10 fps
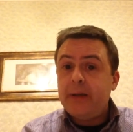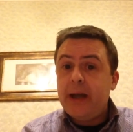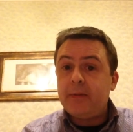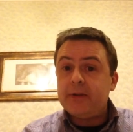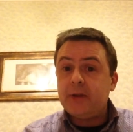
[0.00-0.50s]
be
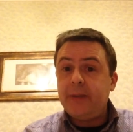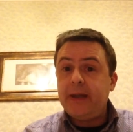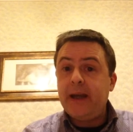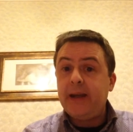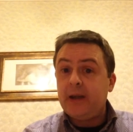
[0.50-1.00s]
able to
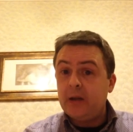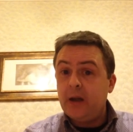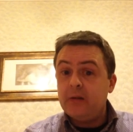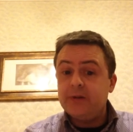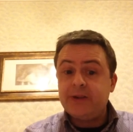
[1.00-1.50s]
be
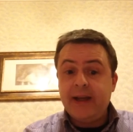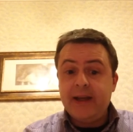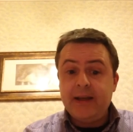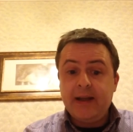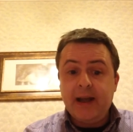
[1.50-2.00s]
enclosed
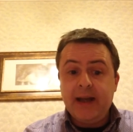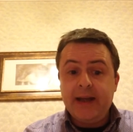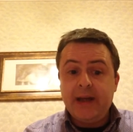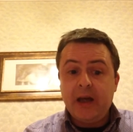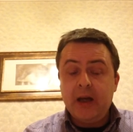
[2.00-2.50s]
in
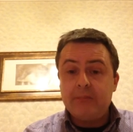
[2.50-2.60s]
a